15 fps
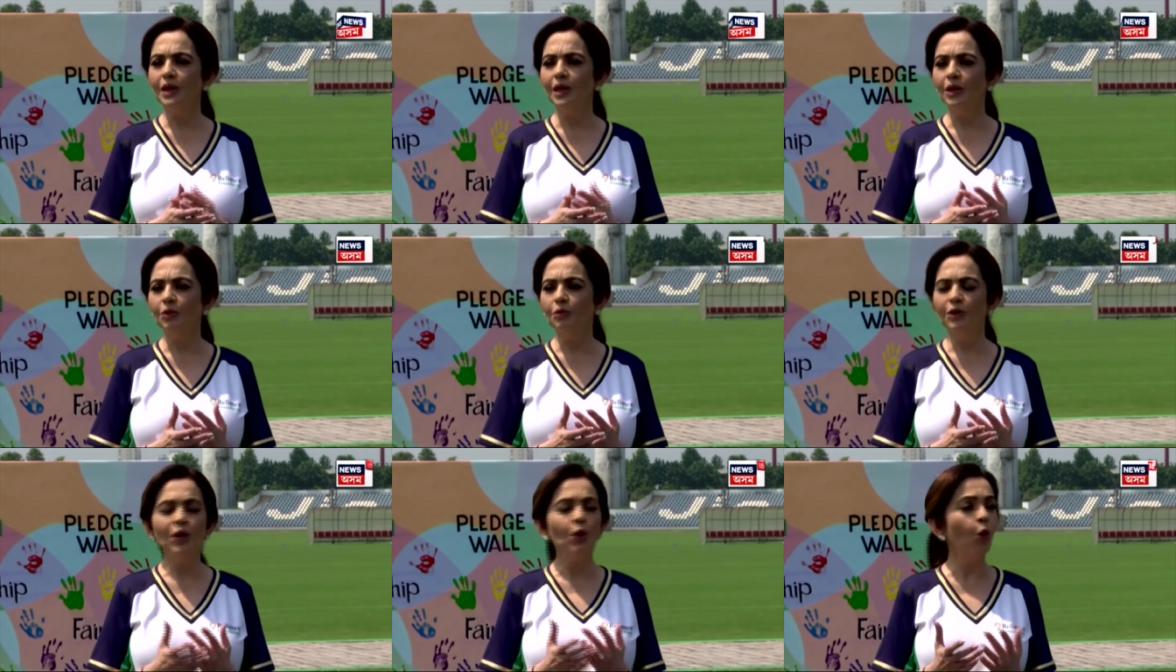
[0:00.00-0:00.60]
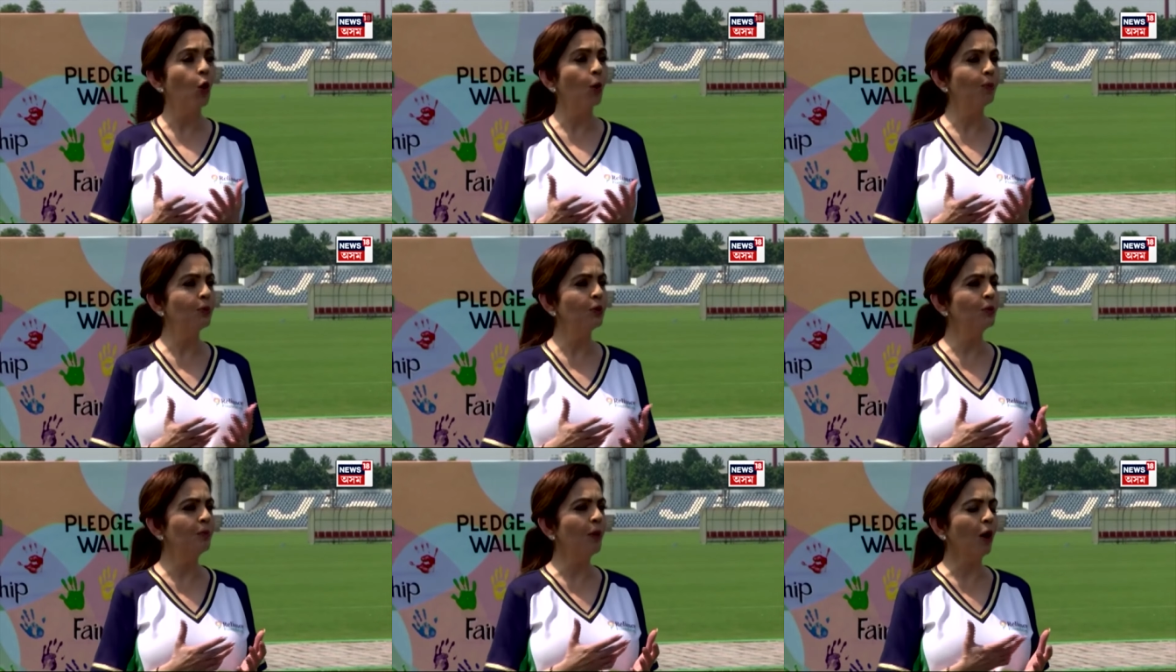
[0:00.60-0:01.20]
uh, we hope
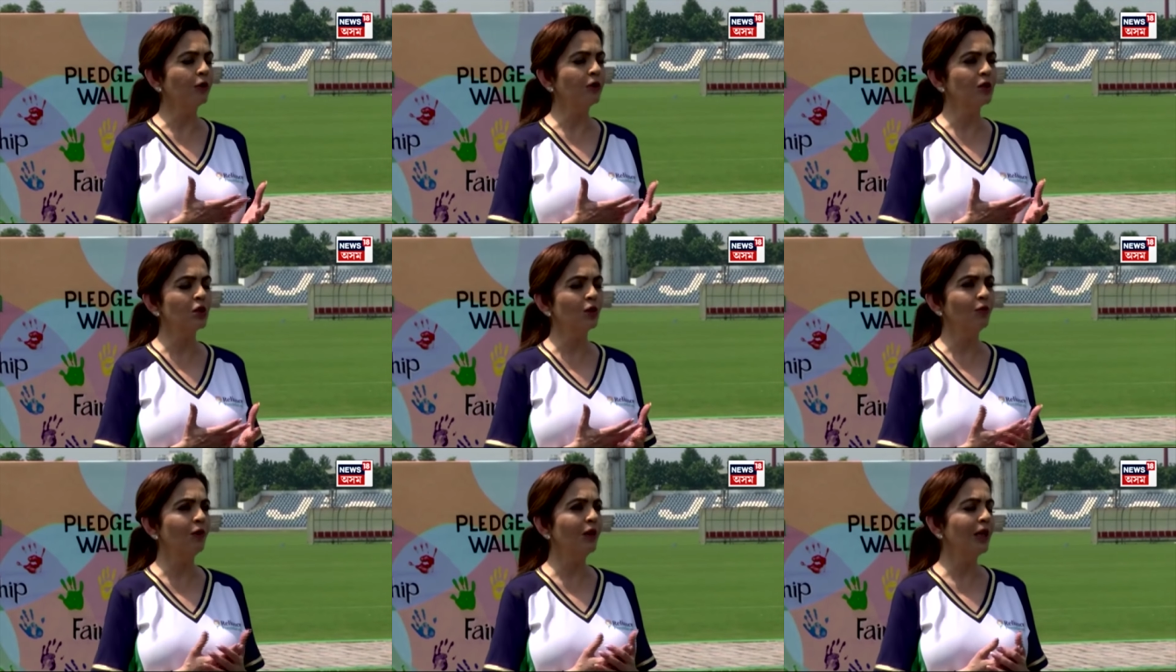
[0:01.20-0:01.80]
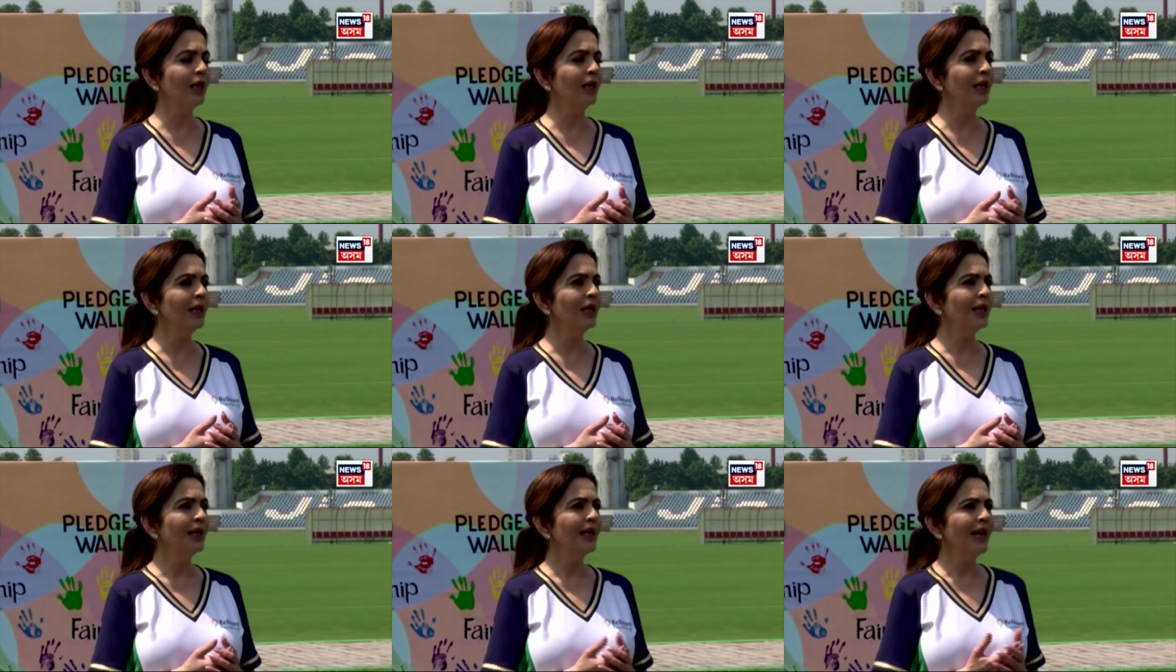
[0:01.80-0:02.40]
to positively
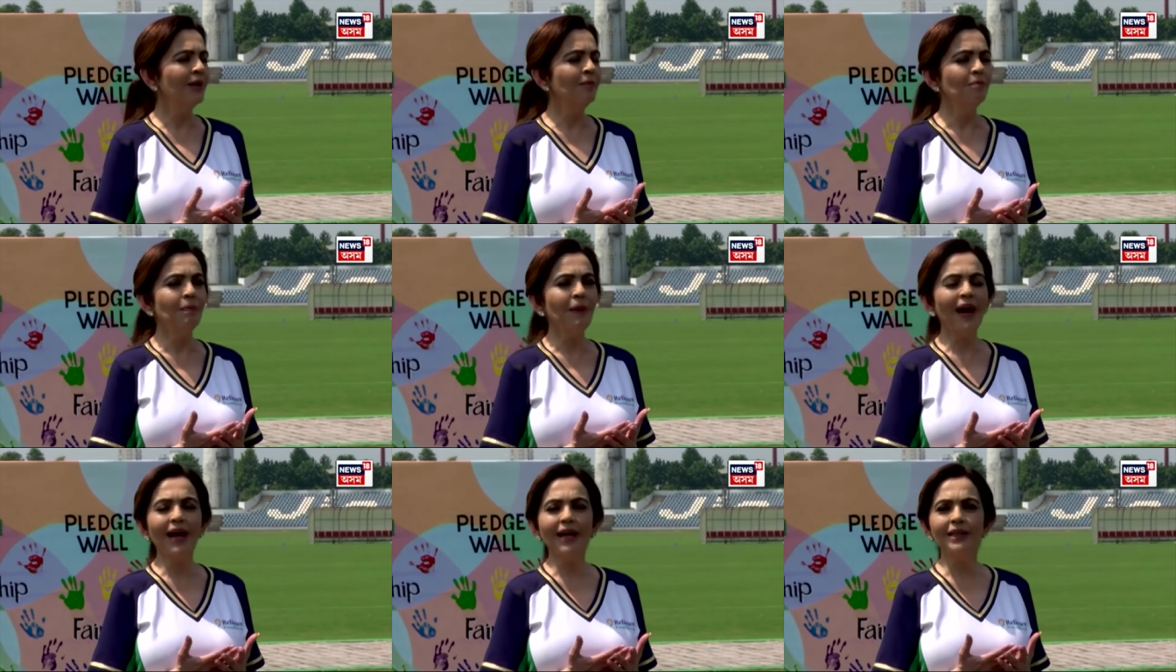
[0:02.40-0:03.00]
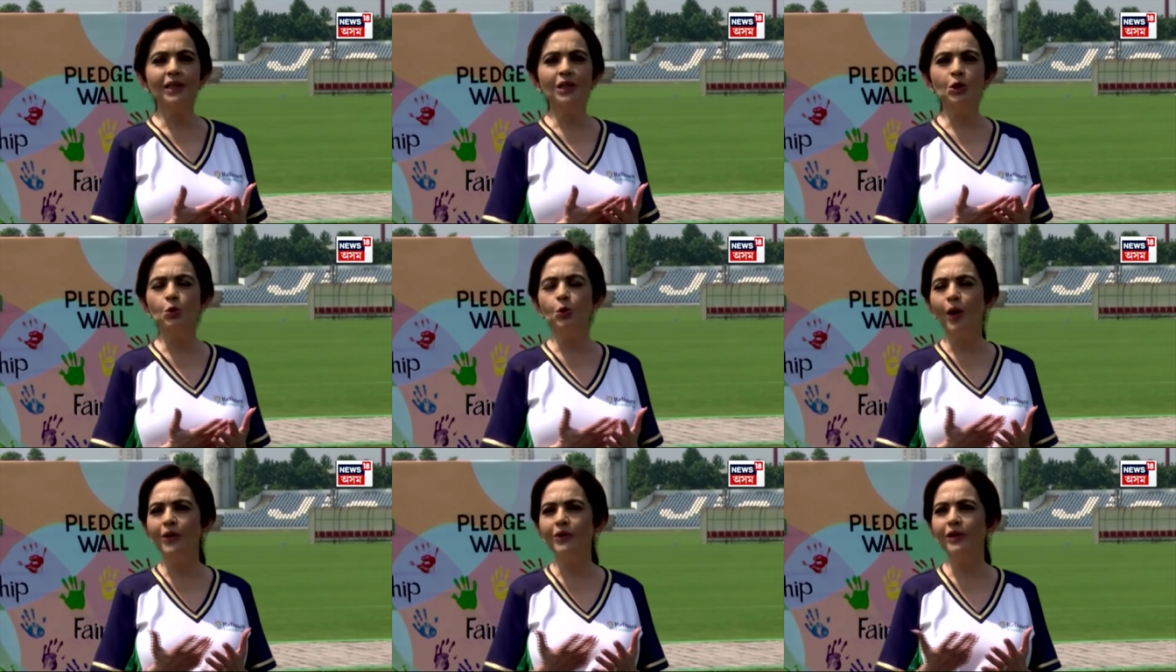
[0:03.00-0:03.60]
impact the
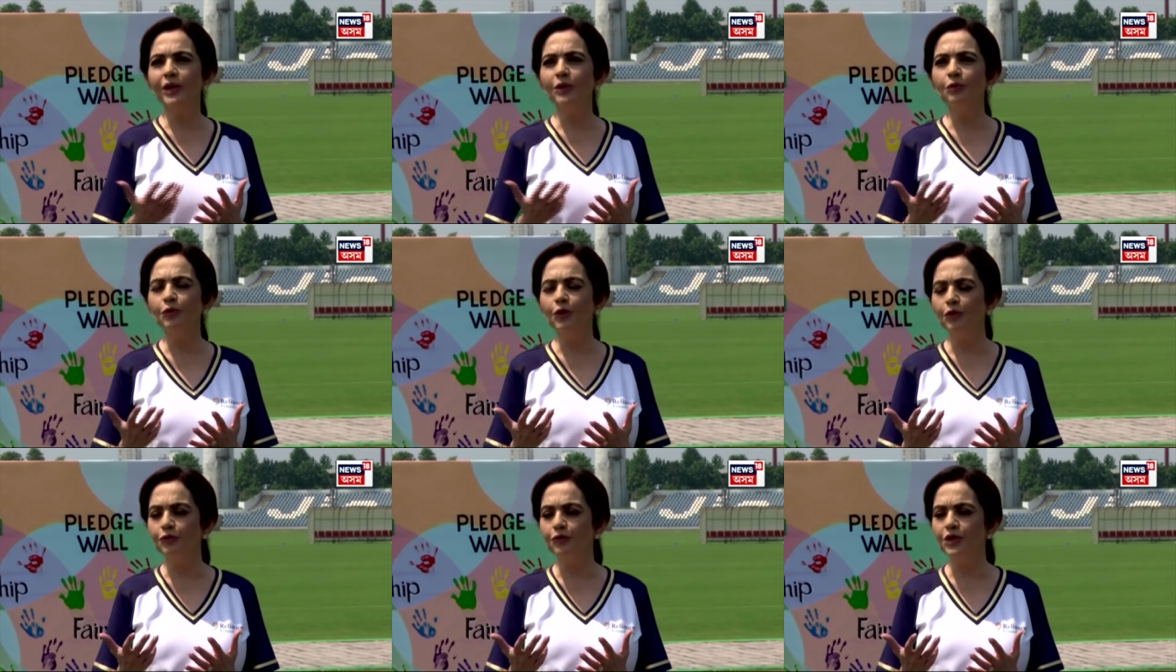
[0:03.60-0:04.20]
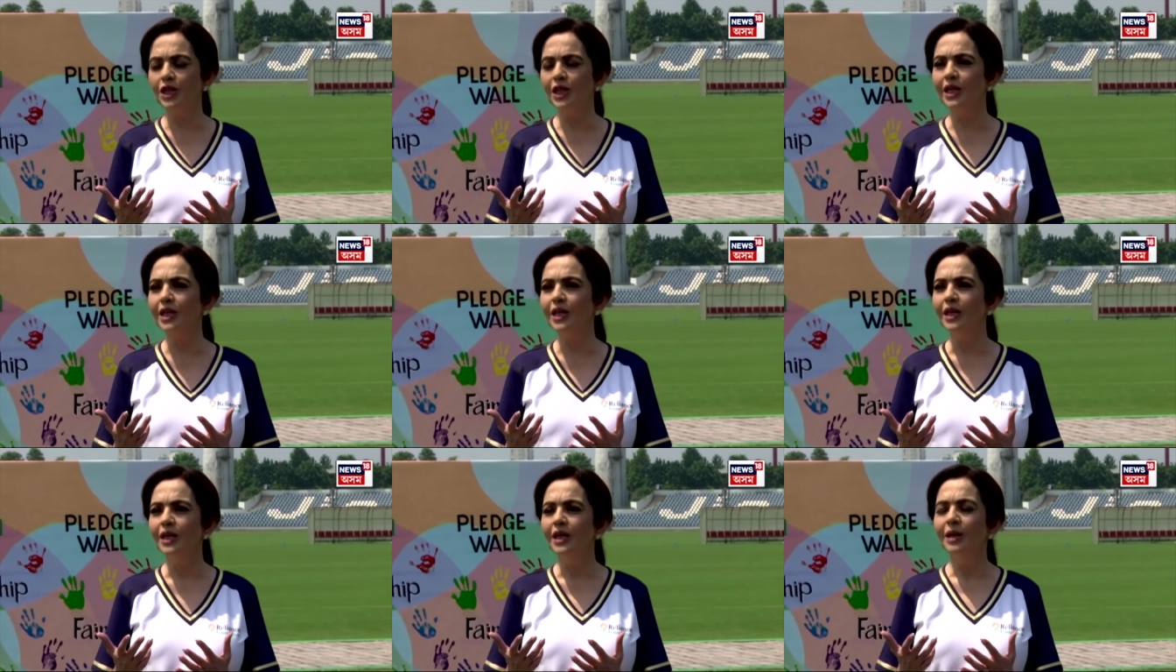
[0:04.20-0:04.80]

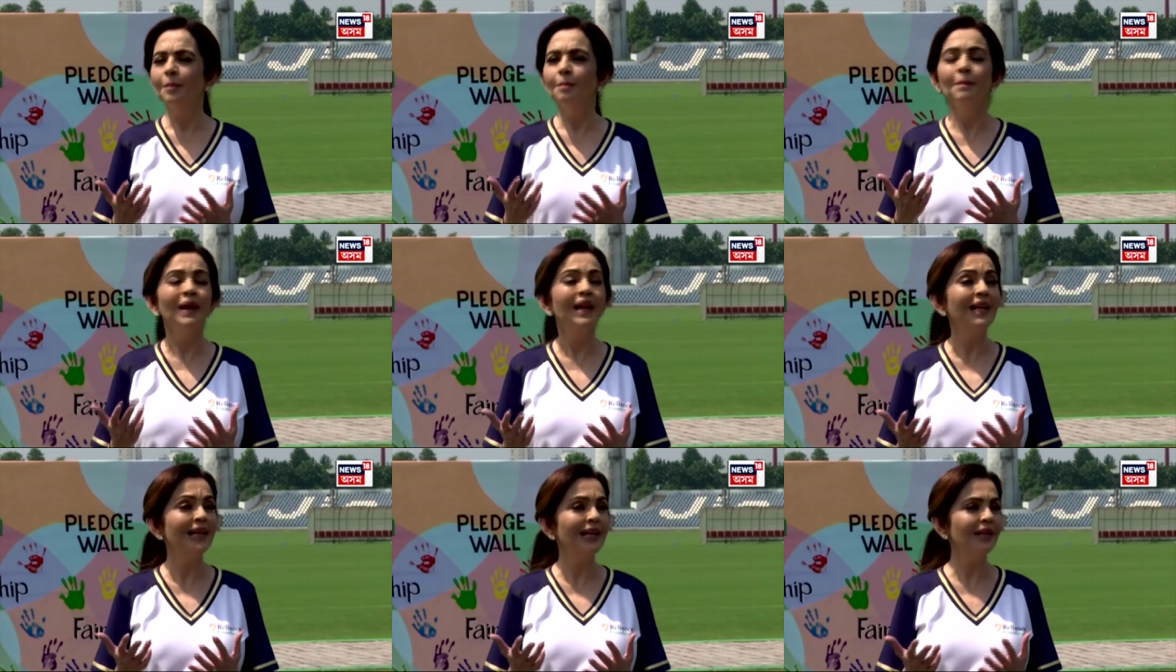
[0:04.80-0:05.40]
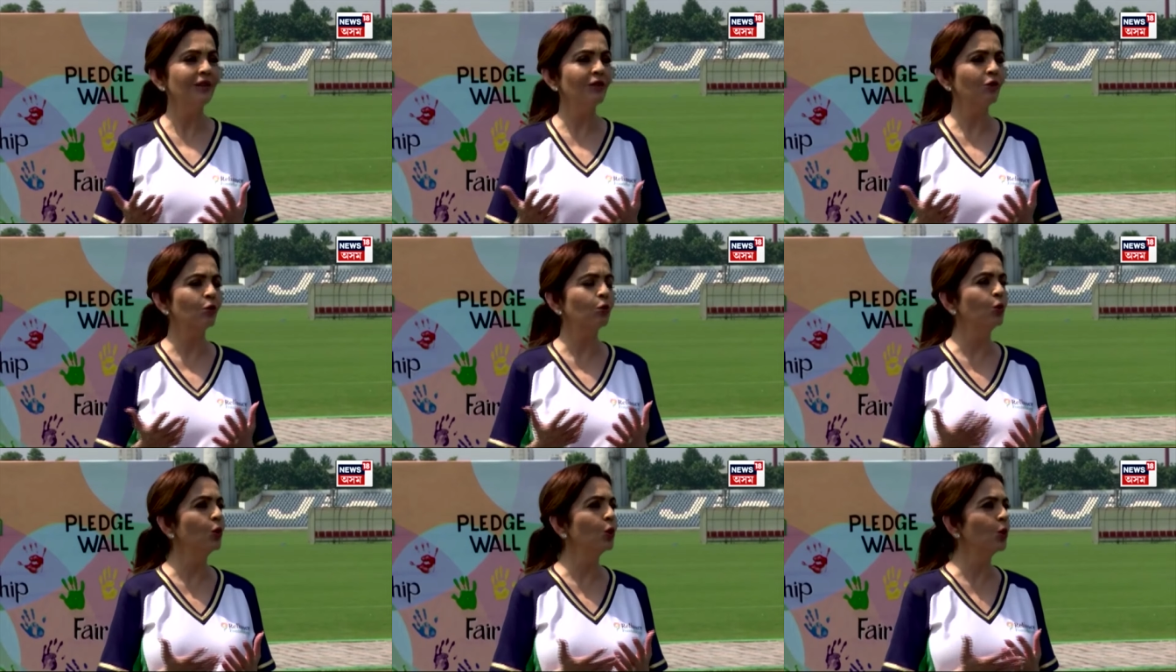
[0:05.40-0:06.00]
250 million
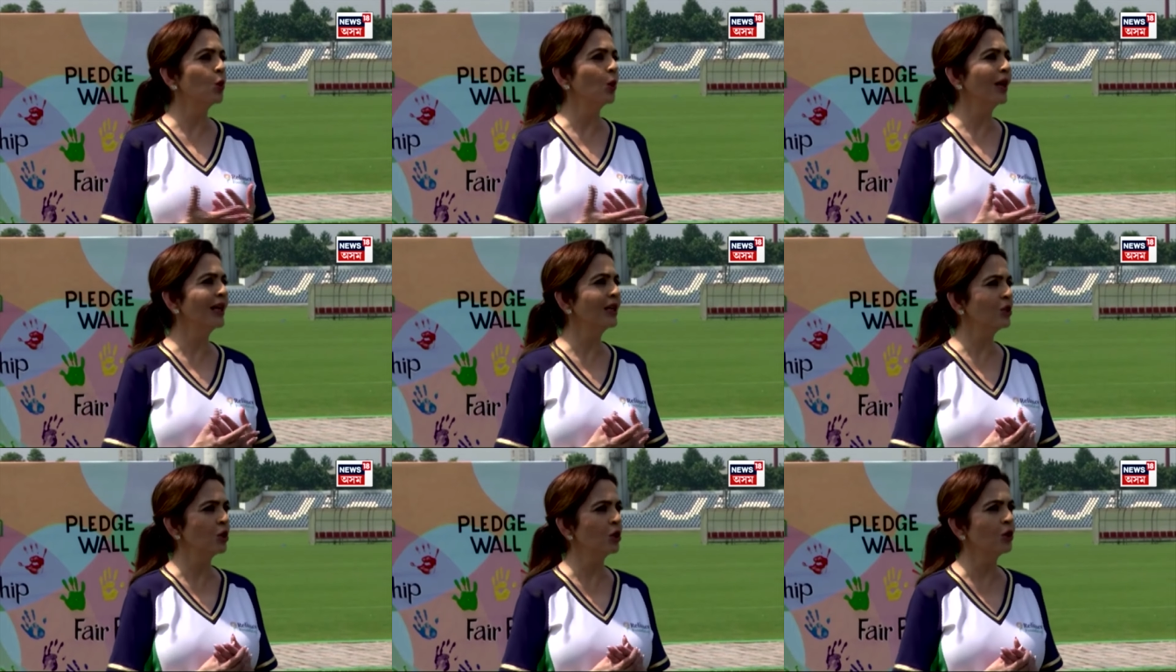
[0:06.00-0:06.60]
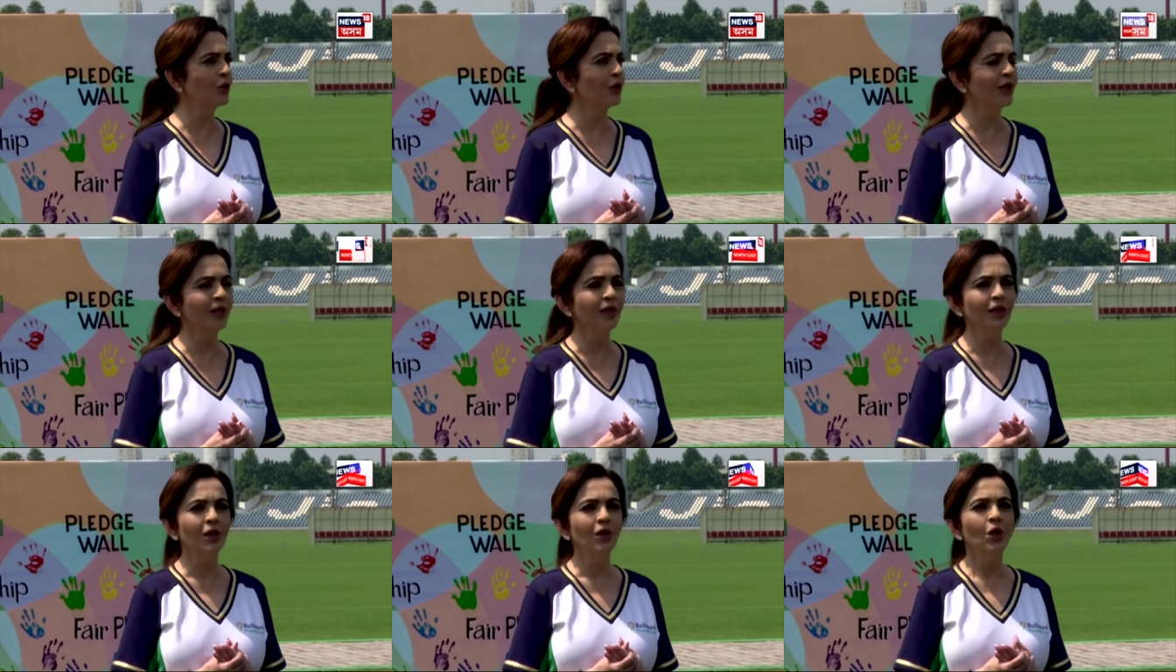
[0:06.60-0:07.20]
school-going children